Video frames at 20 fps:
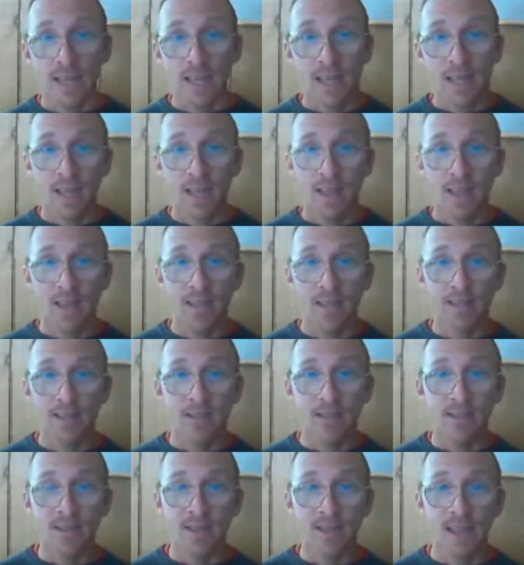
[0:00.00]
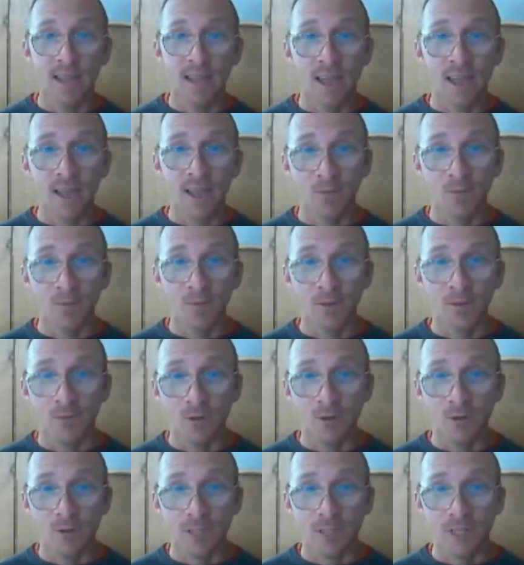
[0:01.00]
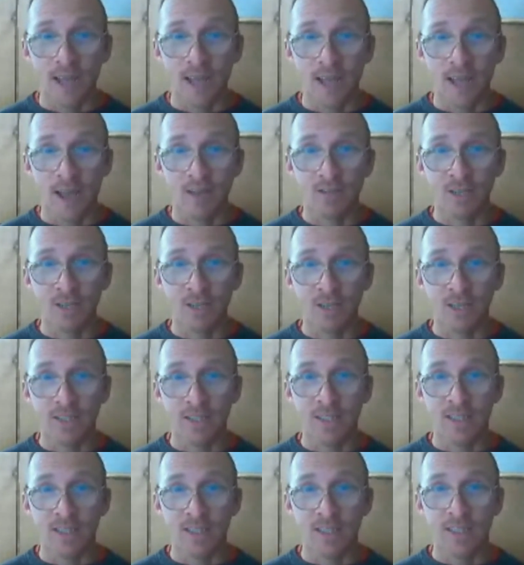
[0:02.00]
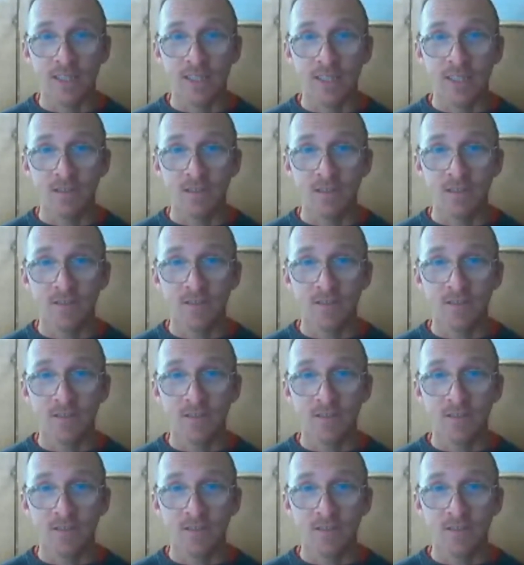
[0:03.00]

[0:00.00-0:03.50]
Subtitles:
And today, we're fortunate to have Jason Siff